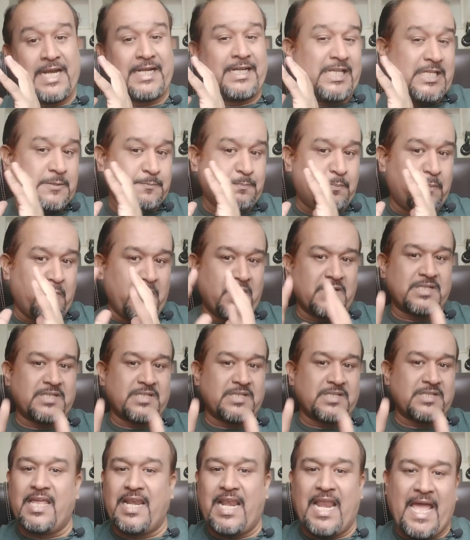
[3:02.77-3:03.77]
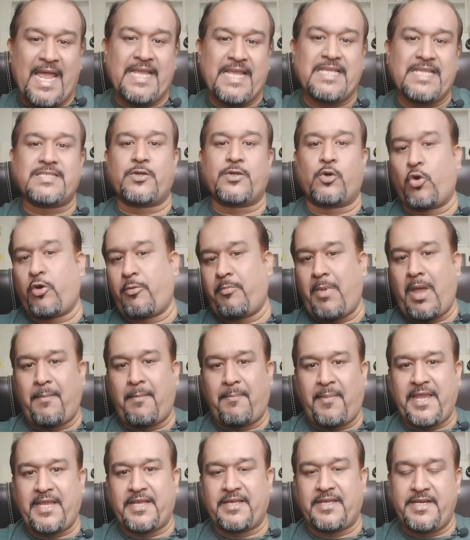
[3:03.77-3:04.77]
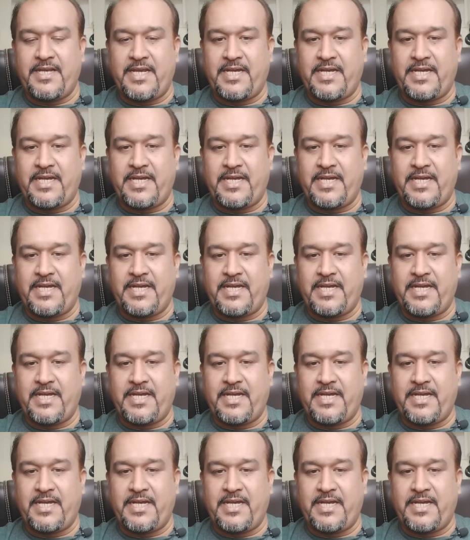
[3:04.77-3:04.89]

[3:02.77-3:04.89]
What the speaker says: That is personalized roadmap I